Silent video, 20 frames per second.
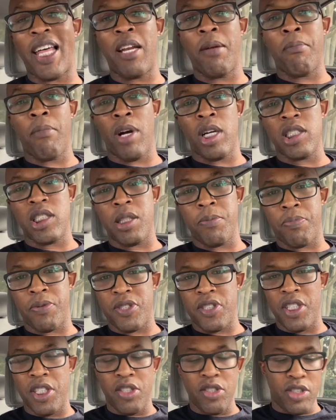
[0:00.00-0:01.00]
emergency
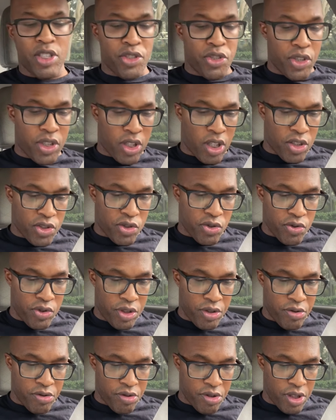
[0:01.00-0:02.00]
procedures that you can also
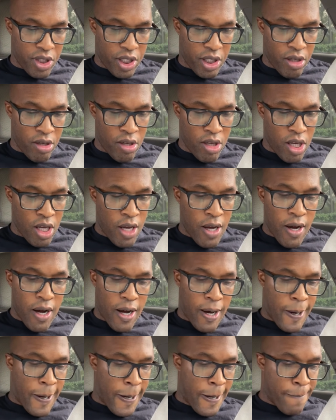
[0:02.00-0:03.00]
use in here.
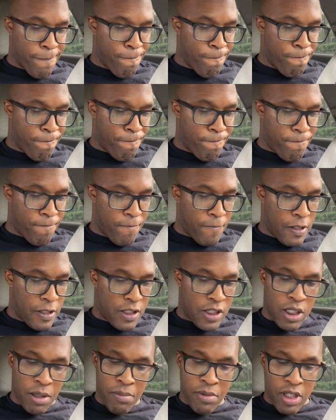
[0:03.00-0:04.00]

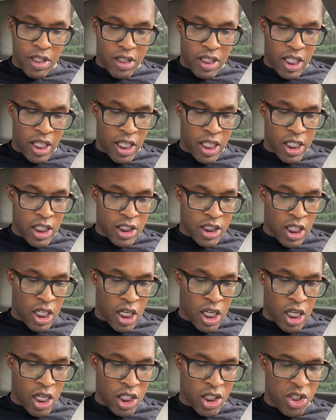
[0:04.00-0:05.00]
Some of the things,
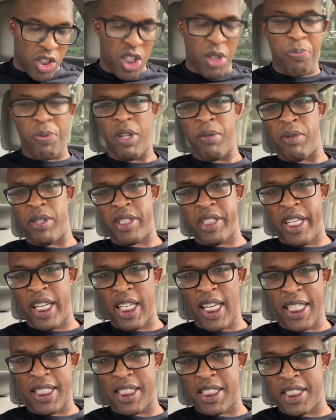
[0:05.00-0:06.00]
you can pretty much get
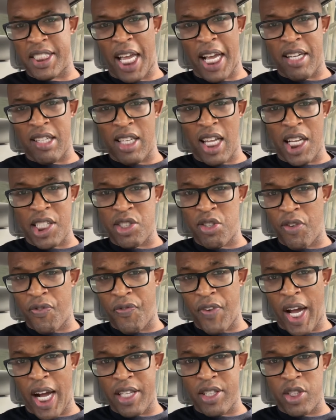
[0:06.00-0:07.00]
like the psychological
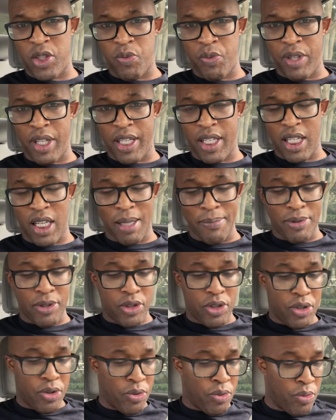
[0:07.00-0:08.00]
factors when it
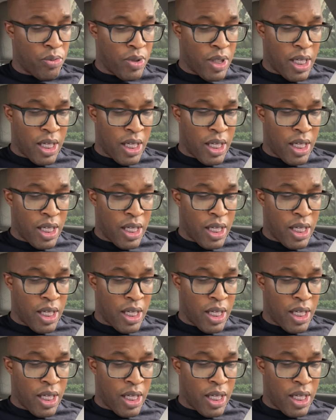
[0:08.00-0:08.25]
comes to